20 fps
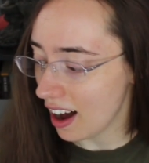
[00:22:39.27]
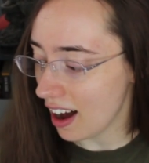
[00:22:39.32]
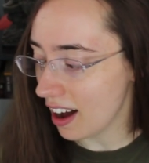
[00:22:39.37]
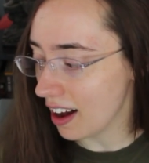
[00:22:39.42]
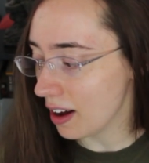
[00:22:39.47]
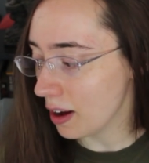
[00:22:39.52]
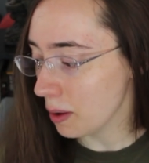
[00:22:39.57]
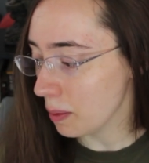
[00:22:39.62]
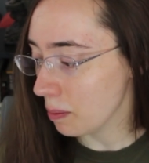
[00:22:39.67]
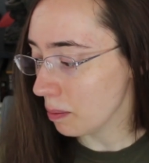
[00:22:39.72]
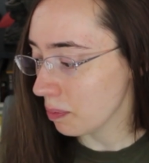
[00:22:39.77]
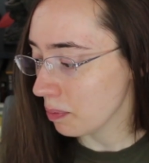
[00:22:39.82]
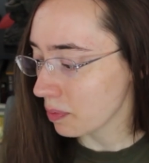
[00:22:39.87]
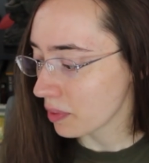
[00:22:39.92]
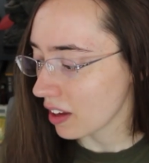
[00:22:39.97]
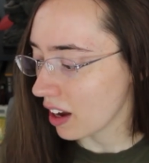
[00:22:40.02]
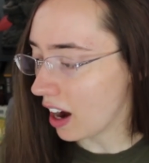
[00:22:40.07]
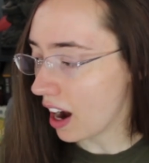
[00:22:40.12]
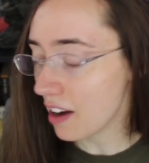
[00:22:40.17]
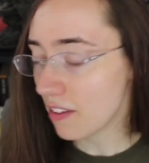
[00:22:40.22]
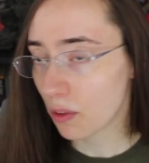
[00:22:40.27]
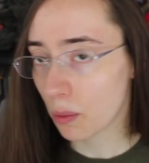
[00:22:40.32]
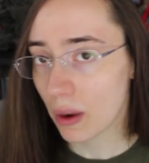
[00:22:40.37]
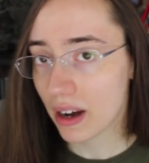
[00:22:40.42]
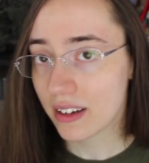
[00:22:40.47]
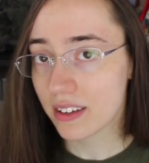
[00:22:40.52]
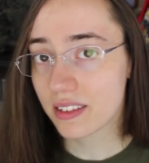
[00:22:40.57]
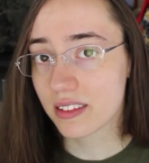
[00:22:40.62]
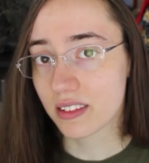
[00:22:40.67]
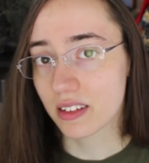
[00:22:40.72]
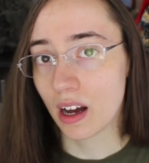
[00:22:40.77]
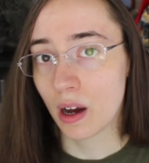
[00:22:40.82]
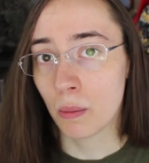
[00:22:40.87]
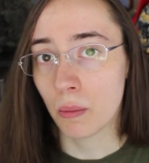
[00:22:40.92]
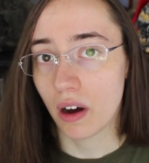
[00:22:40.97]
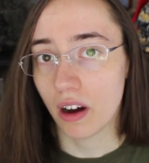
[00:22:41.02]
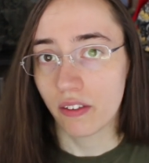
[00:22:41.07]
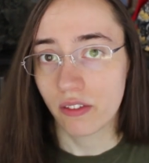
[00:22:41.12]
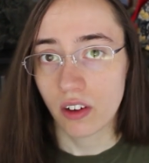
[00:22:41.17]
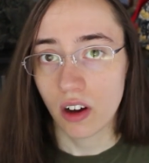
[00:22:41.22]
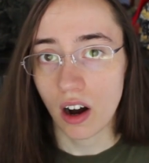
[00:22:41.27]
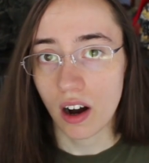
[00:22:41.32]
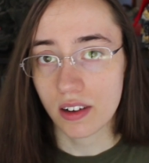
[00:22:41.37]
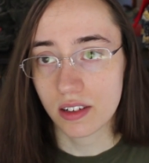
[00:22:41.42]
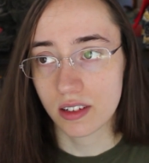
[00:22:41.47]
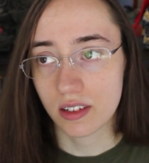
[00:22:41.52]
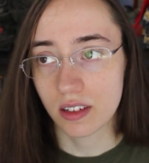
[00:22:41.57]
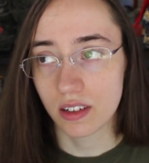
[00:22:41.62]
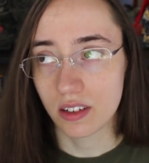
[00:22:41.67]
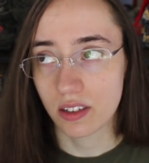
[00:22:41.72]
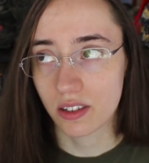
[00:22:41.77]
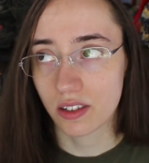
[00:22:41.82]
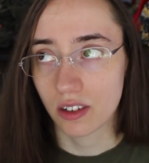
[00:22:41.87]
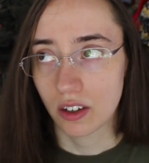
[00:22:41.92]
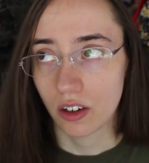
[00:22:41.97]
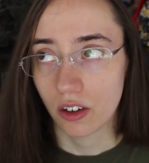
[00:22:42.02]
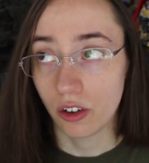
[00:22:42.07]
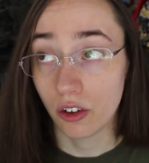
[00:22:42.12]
Um, I've read some of Goss's